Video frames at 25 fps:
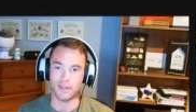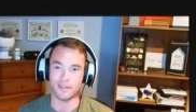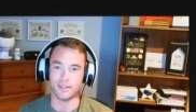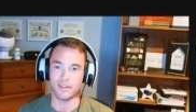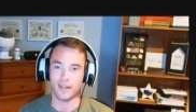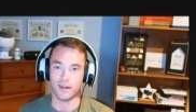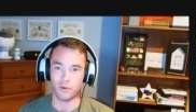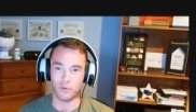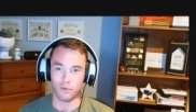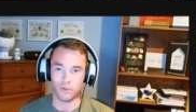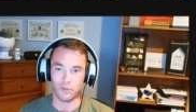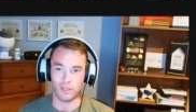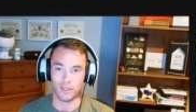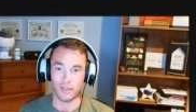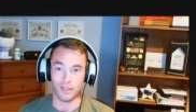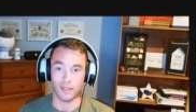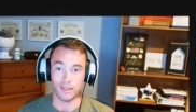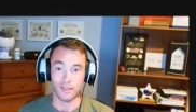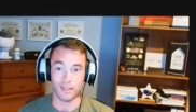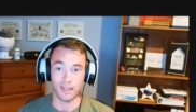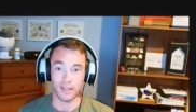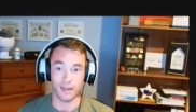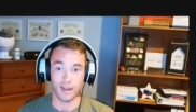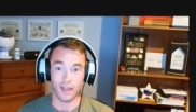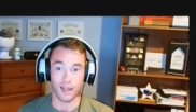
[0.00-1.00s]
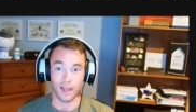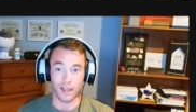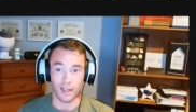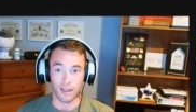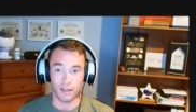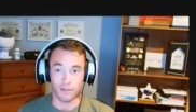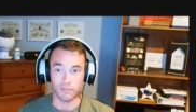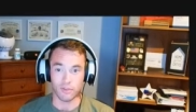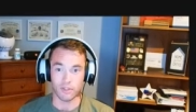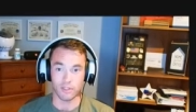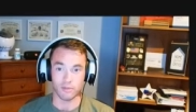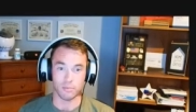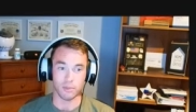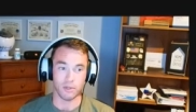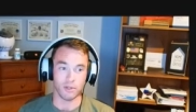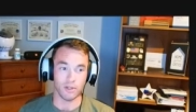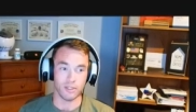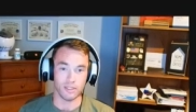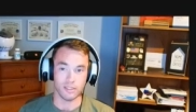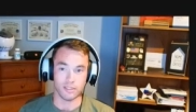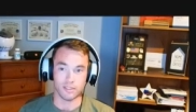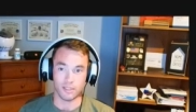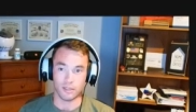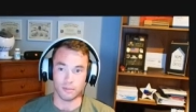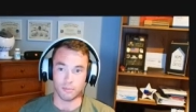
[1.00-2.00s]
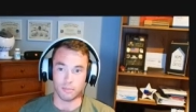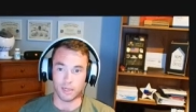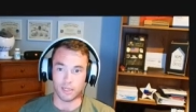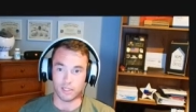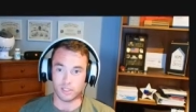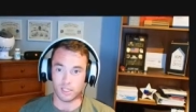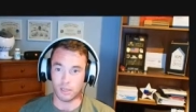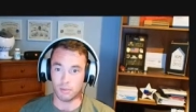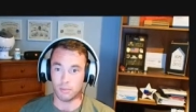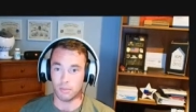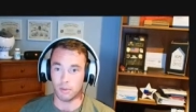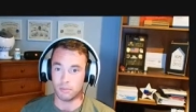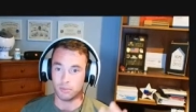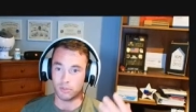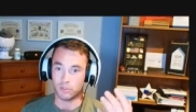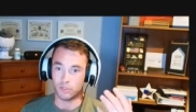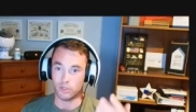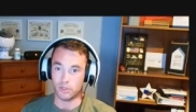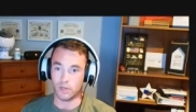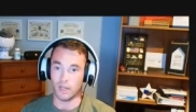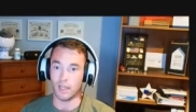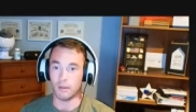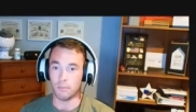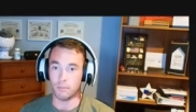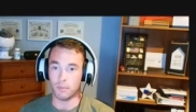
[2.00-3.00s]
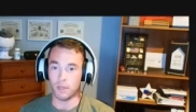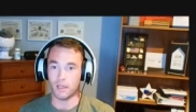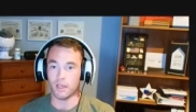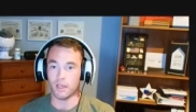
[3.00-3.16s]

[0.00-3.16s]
not only that I've experienced in my gym, and I'm sure Emma